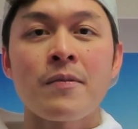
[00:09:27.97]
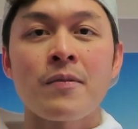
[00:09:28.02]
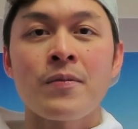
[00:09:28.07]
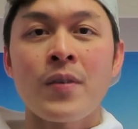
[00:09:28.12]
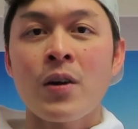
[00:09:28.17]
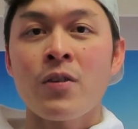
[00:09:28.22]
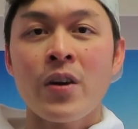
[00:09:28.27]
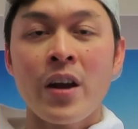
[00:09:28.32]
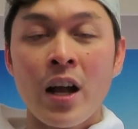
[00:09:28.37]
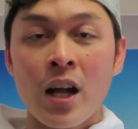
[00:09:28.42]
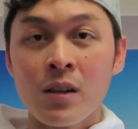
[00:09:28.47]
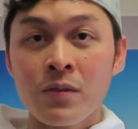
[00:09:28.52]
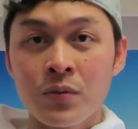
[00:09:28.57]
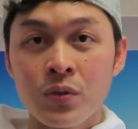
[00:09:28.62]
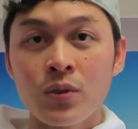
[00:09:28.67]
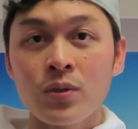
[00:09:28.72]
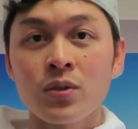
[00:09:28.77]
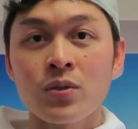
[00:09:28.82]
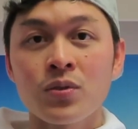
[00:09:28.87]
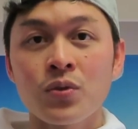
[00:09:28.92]
very
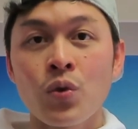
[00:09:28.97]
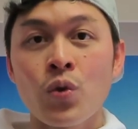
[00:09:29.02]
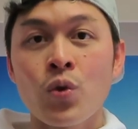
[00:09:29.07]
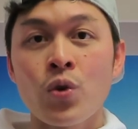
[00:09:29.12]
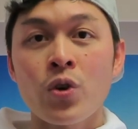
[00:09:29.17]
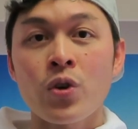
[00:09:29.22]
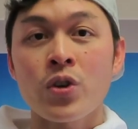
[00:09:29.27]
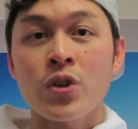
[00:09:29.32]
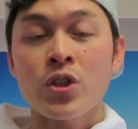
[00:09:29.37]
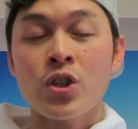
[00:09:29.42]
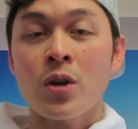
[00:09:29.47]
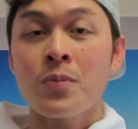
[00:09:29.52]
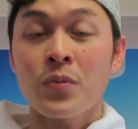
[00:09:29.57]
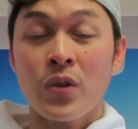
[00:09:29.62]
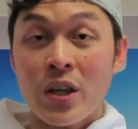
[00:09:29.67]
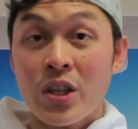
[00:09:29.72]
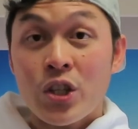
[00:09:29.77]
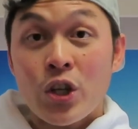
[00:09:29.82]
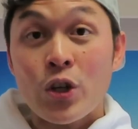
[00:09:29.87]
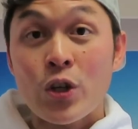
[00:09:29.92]
helpful for some
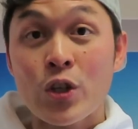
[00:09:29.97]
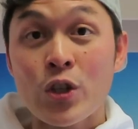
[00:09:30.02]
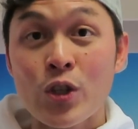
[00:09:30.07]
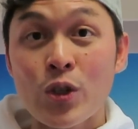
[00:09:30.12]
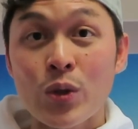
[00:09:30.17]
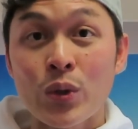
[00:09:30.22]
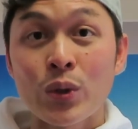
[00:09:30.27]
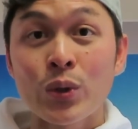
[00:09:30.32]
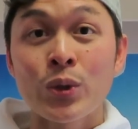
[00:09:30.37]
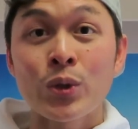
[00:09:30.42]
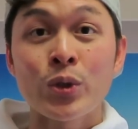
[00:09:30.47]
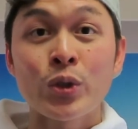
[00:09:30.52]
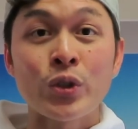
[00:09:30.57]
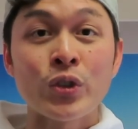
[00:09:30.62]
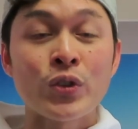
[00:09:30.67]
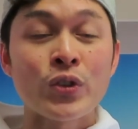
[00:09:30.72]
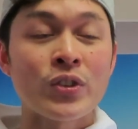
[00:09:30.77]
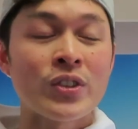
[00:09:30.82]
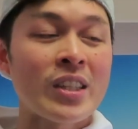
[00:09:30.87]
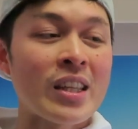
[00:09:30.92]
teachers who
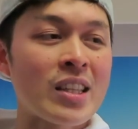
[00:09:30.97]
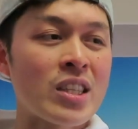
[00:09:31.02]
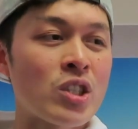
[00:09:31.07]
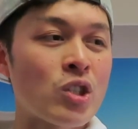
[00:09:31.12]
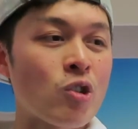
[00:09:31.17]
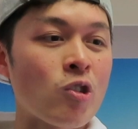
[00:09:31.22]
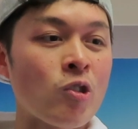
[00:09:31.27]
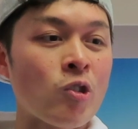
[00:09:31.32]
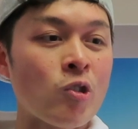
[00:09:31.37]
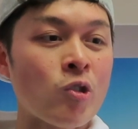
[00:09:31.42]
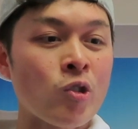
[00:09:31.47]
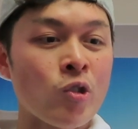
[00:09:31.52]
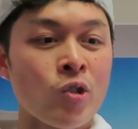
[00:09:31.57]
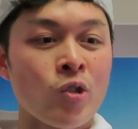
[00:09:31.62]
needs to